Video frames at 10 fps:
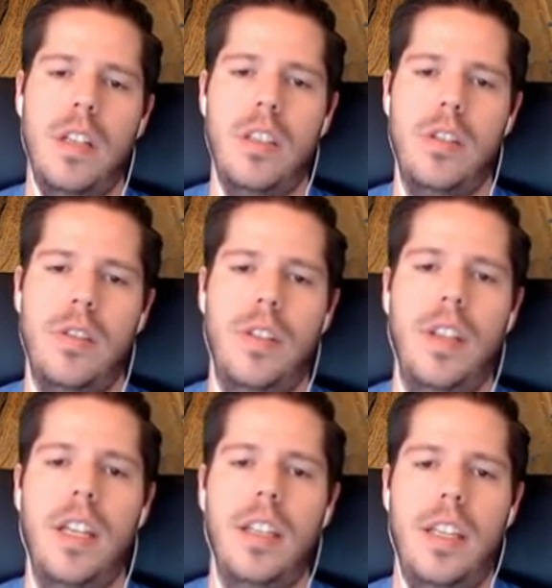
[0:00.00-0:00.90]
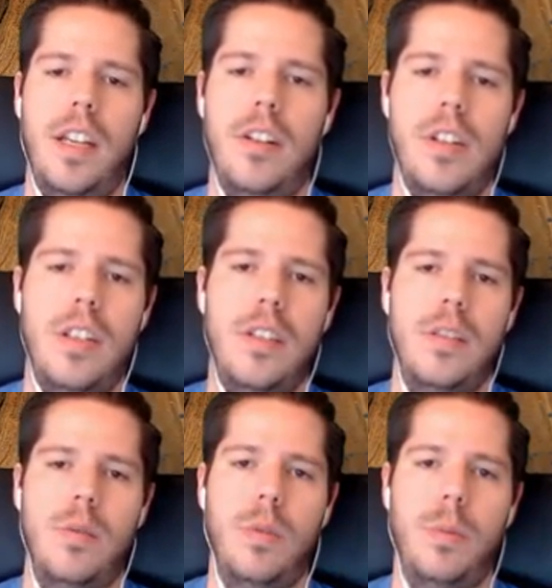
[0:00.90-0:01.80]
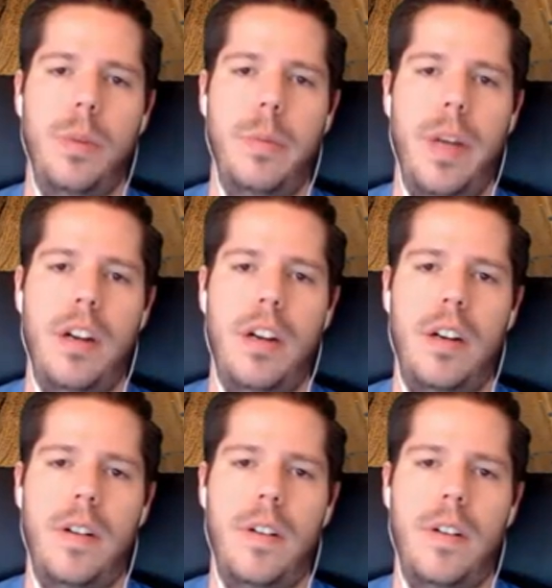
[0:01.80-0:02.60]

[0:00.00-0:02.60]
Just thinning the Energies will be better.